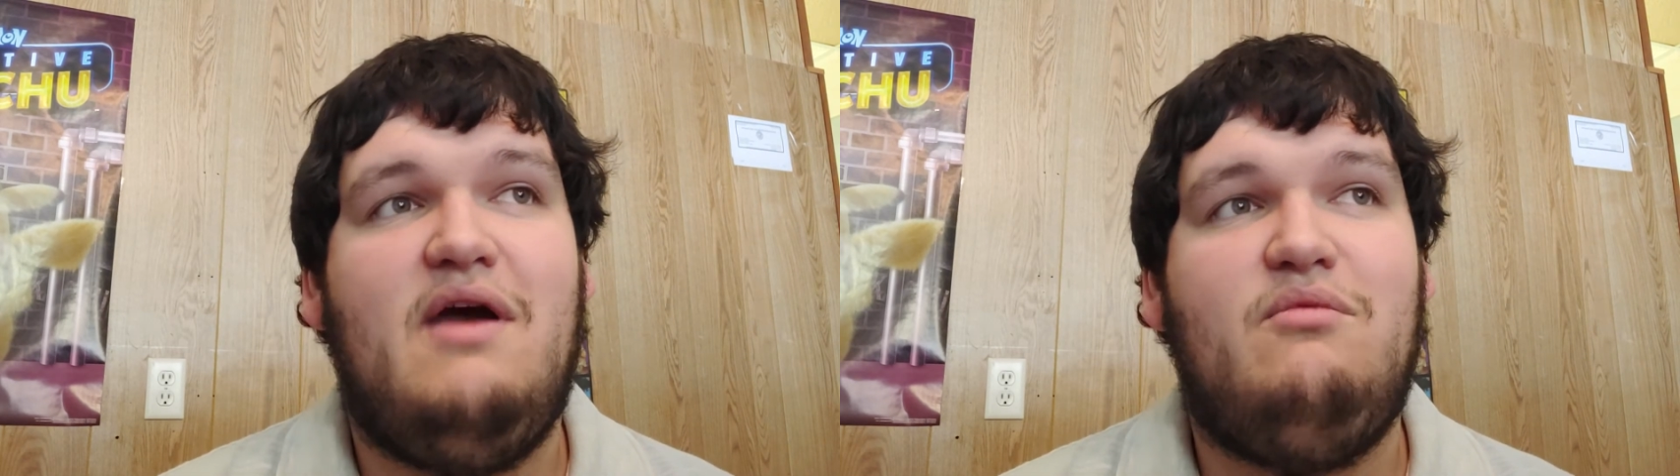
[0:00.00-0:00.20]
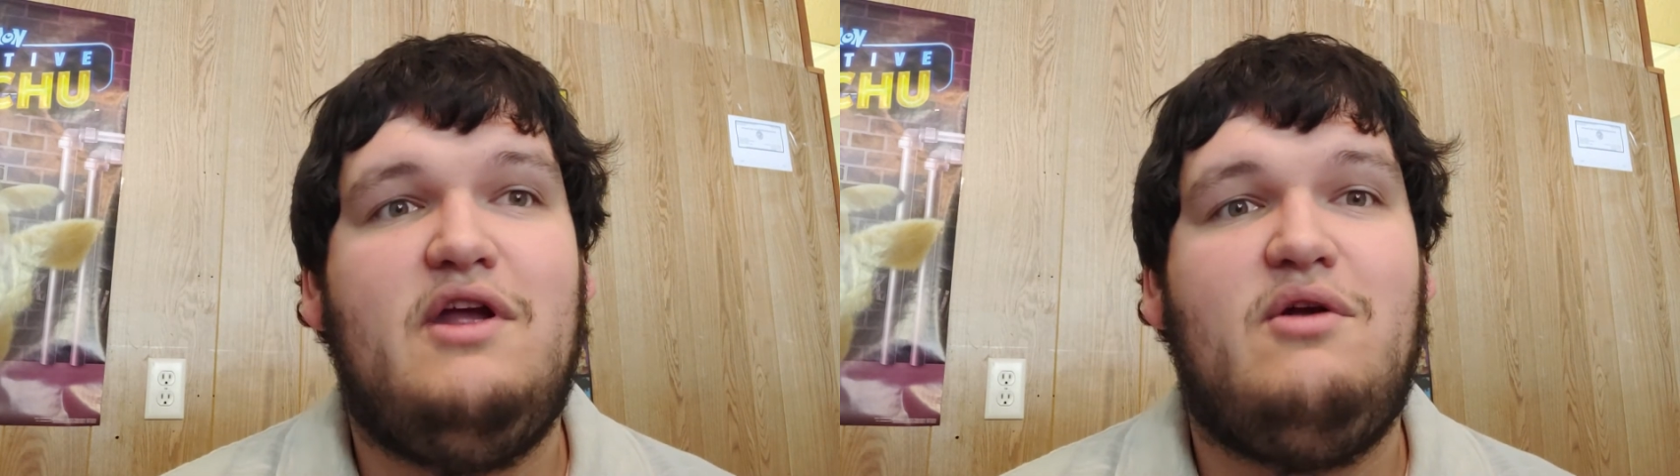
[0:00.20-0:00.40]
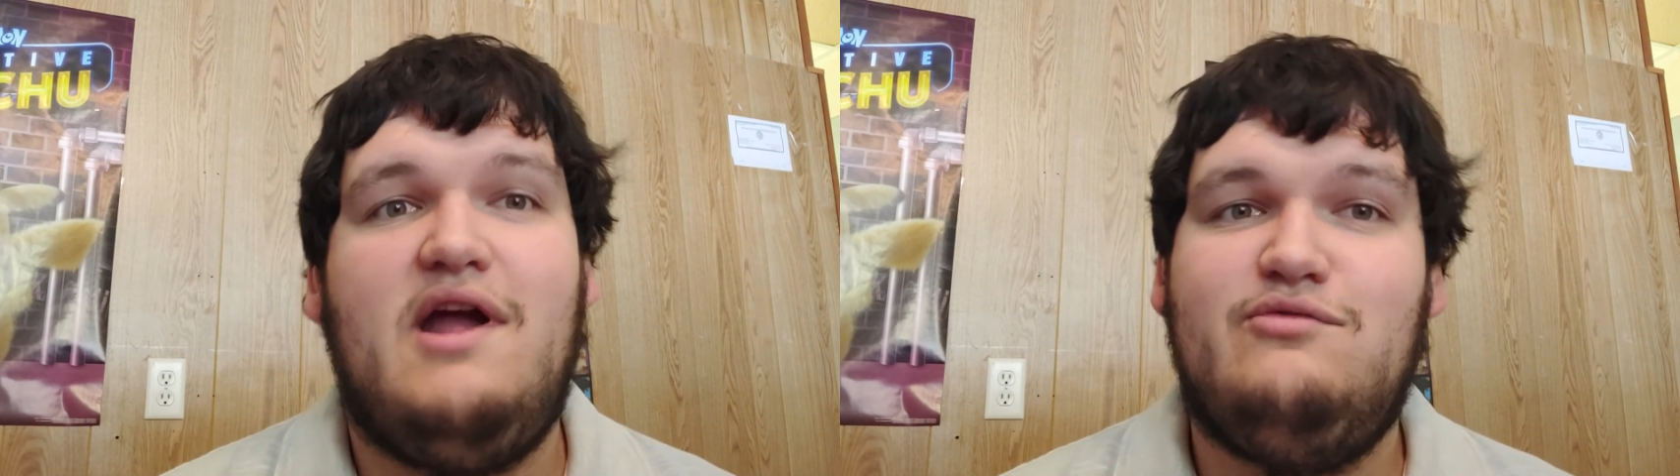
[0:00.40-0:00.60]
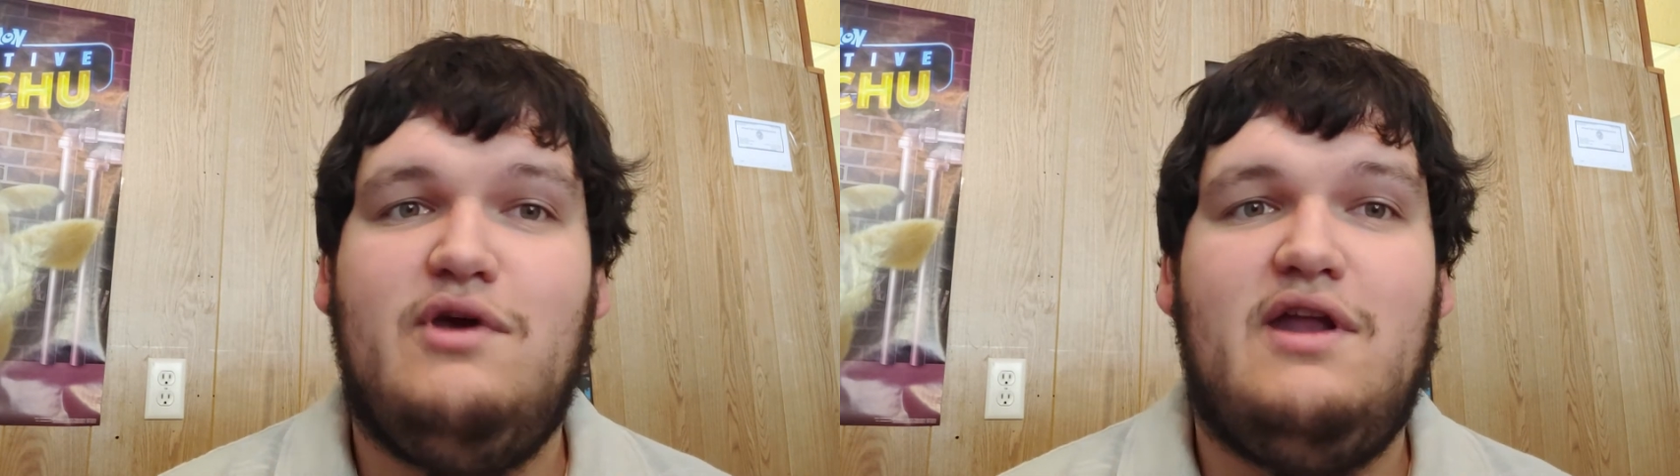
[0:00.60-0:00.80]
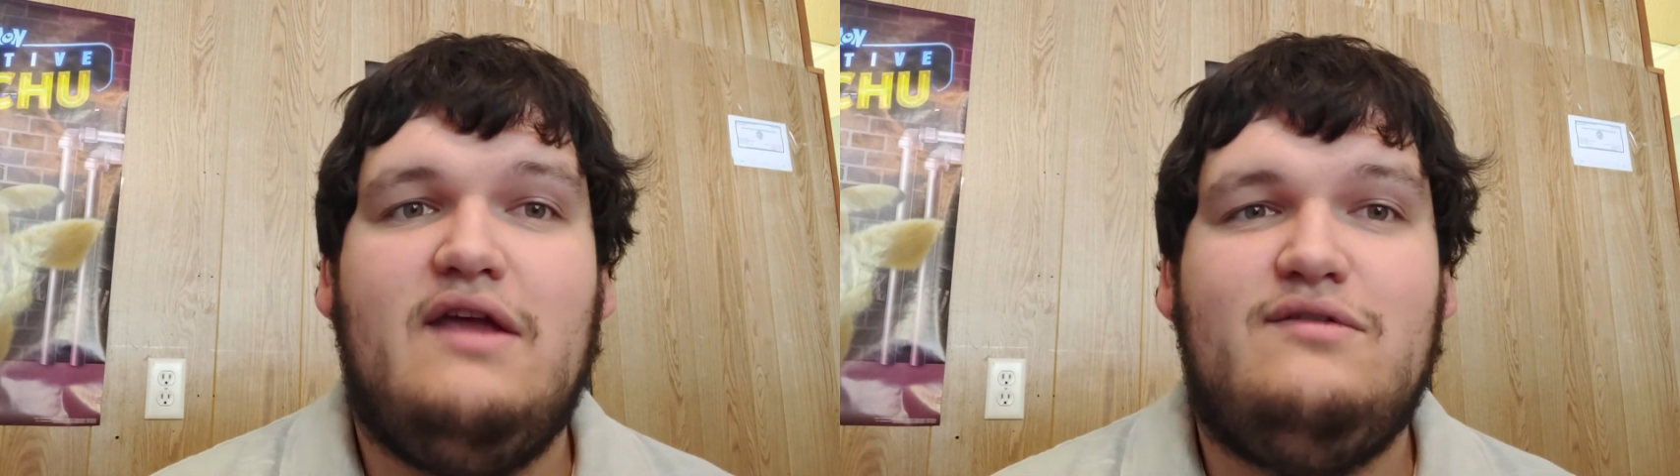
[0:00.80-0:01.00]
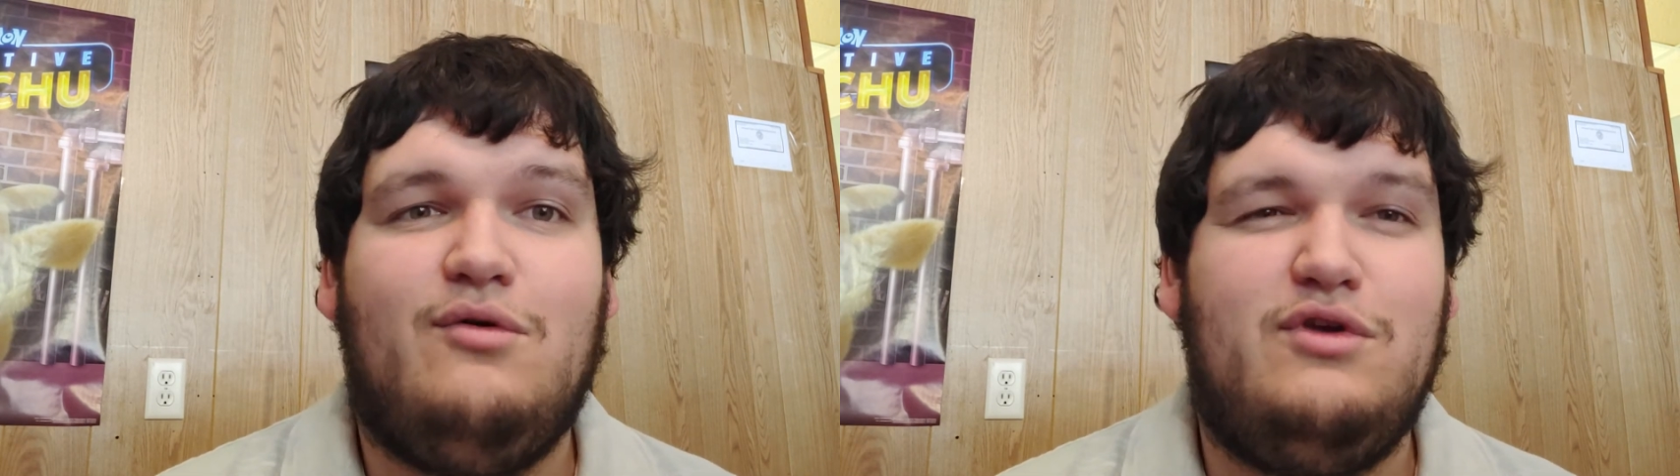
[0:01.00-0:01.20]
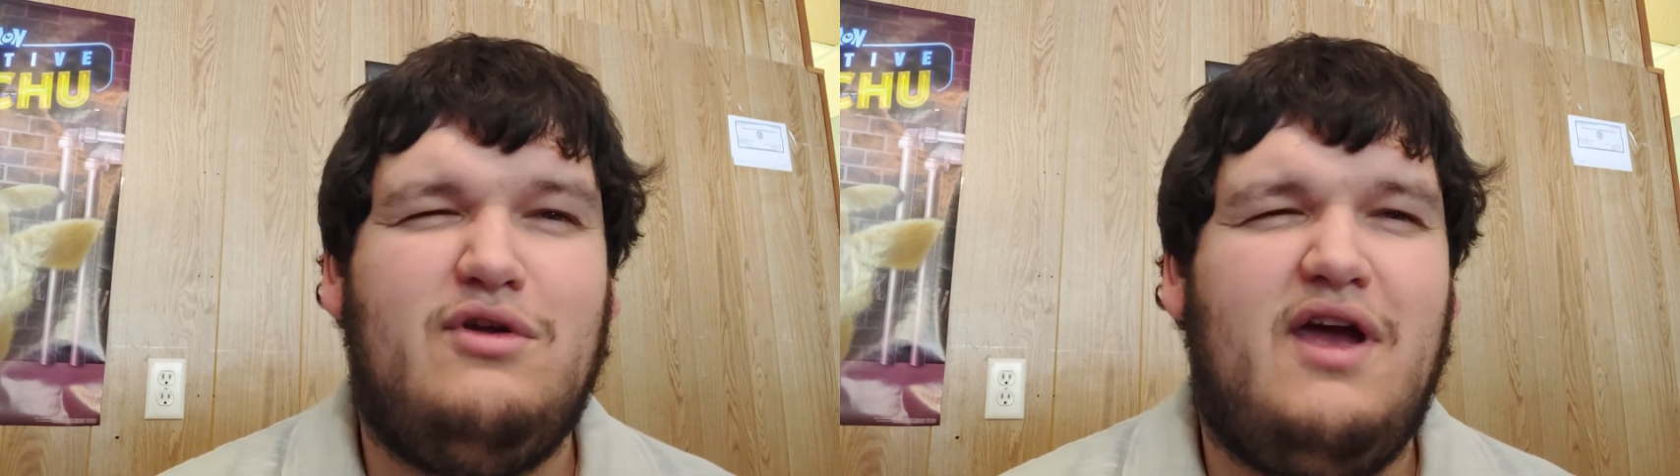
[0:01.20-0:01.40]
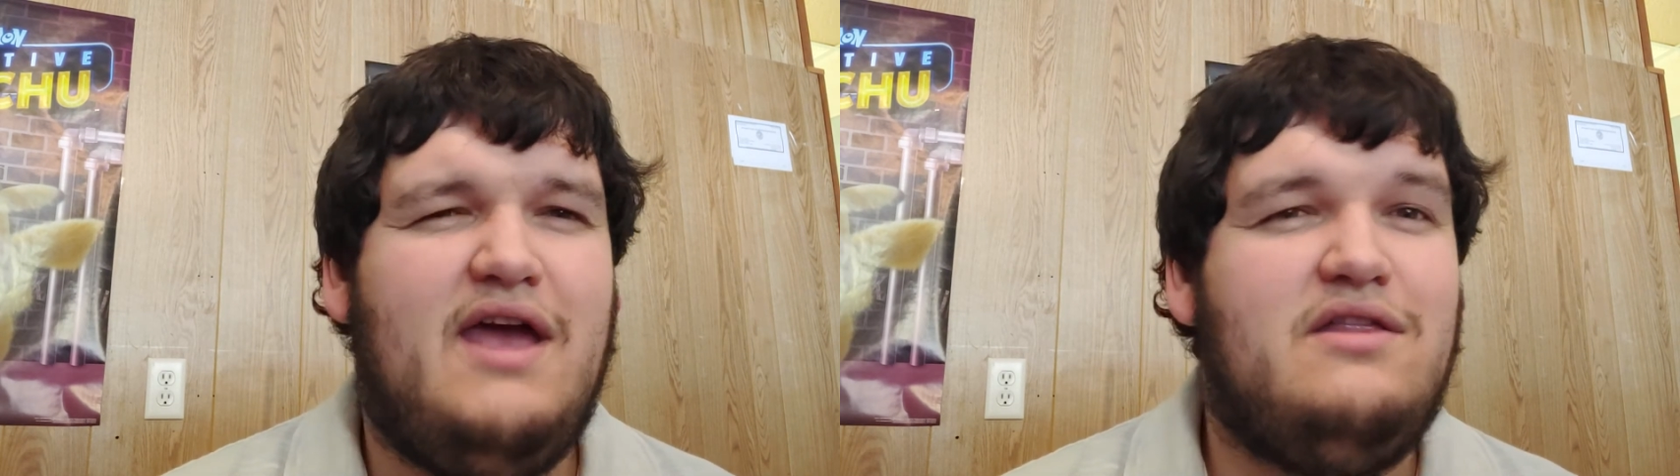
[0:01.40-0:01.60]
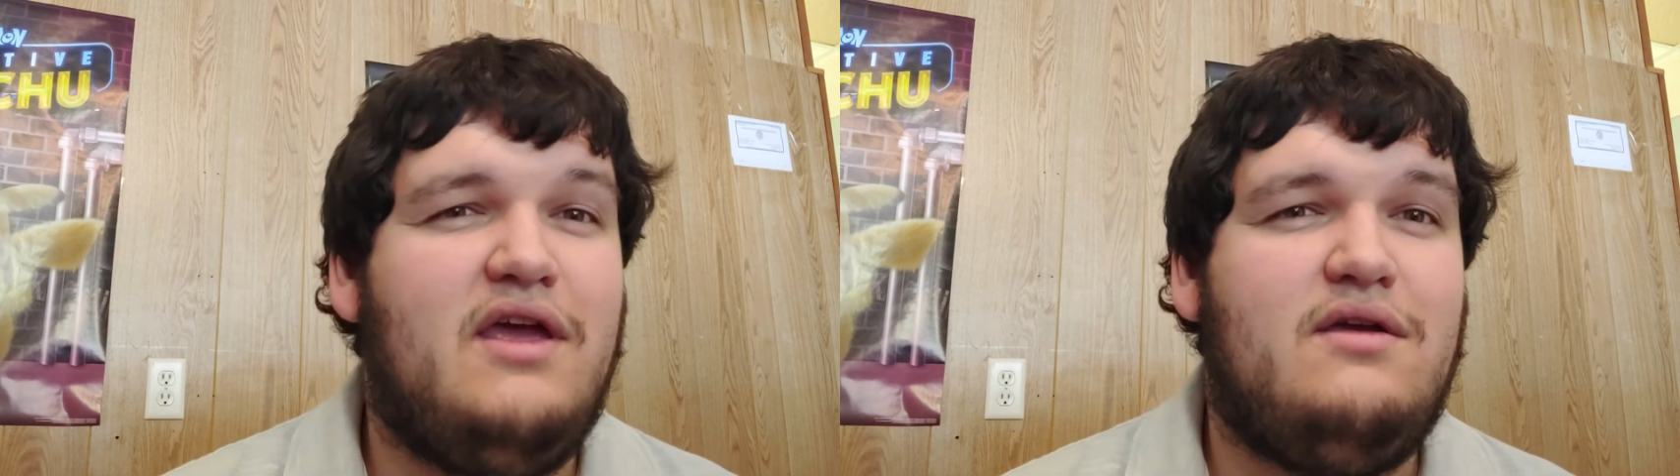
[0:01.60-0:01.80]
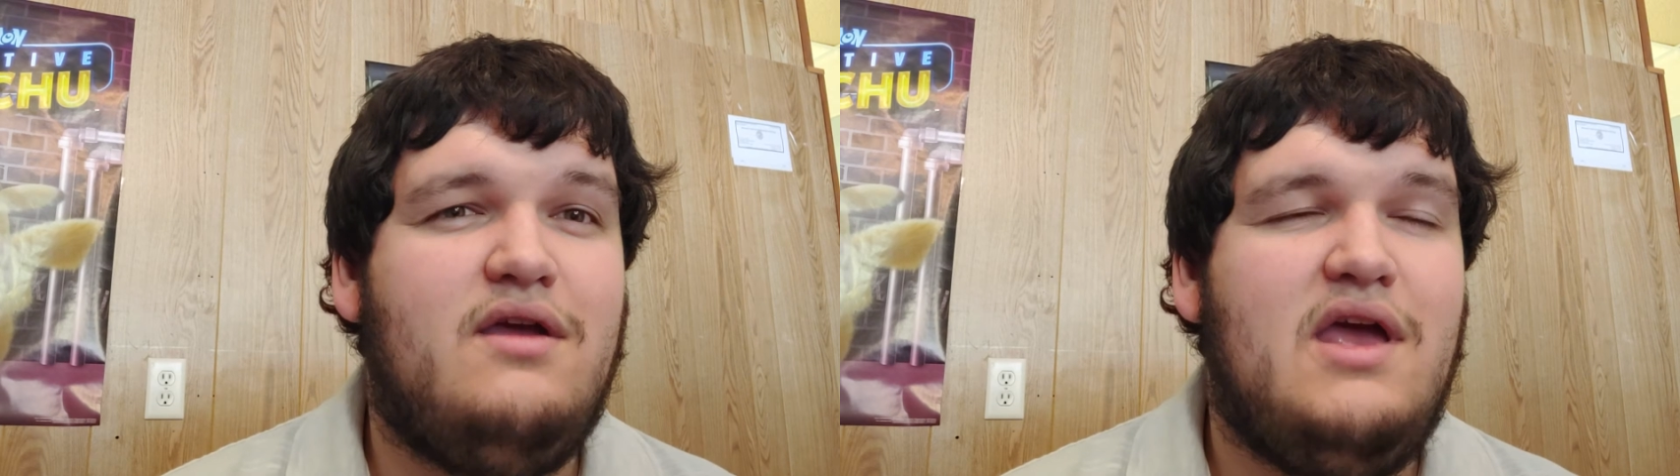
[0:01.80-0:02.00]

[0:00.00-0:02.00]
when I graduated high school. I had like